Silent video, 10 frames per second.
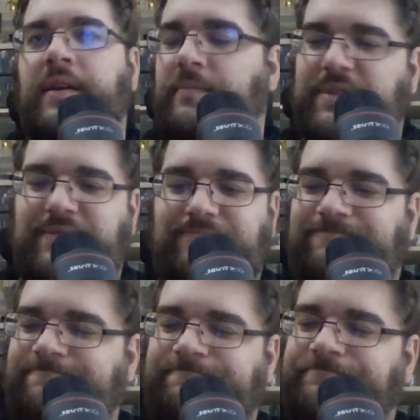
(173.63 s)
But
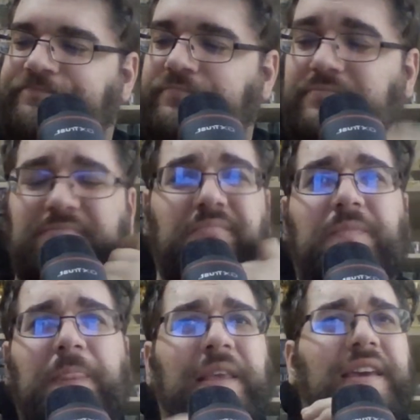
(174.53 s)

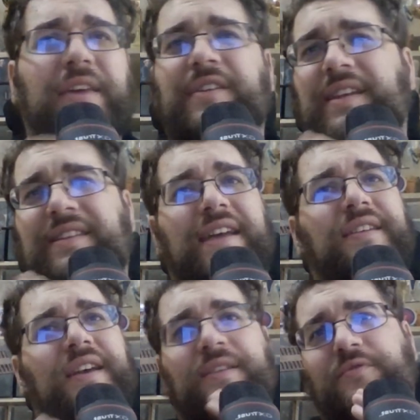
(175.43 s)
even at that,
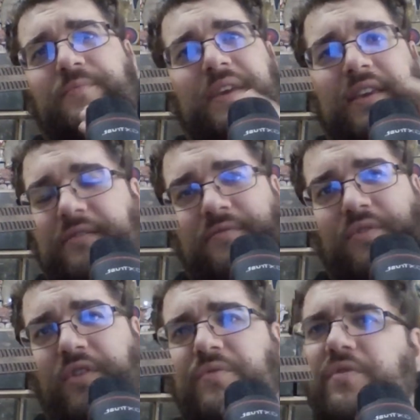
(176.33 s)
it would be
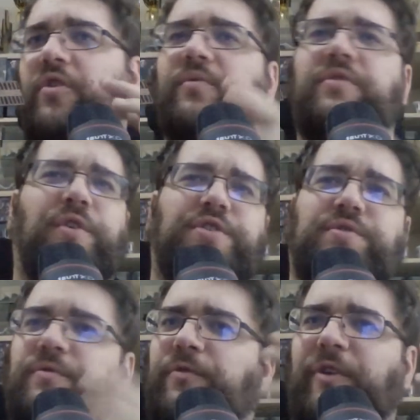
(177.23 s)
no
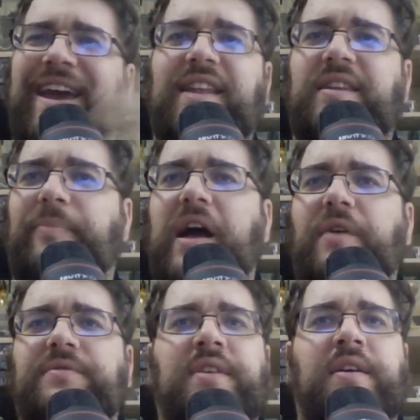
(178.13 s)
issue for
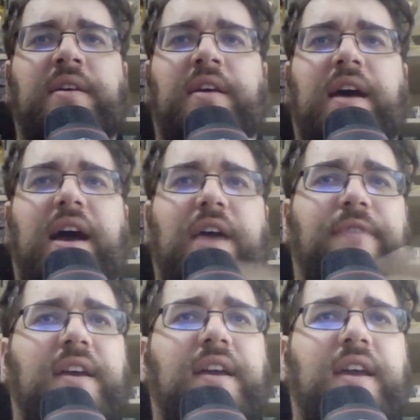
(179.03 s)
£80. I
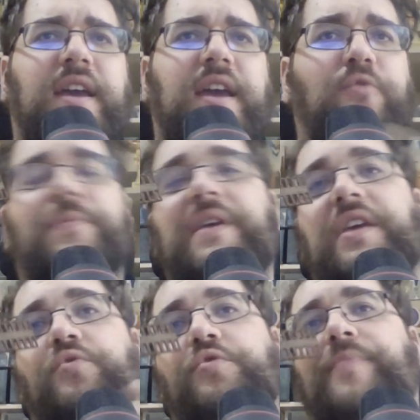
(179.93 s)
think it would be a
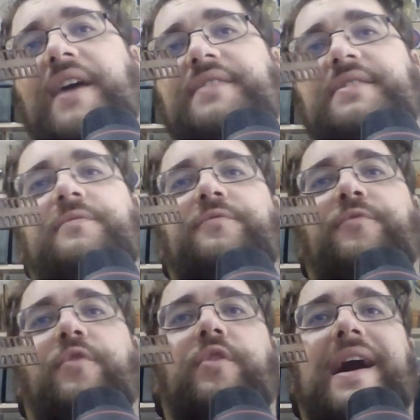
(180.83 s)
good price even
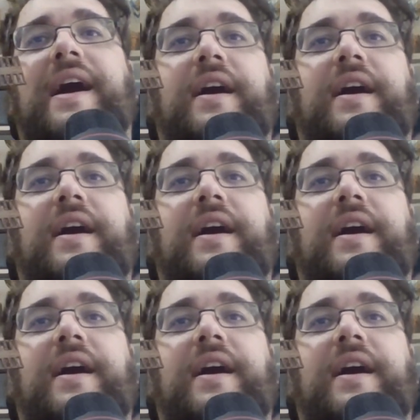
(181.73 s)
for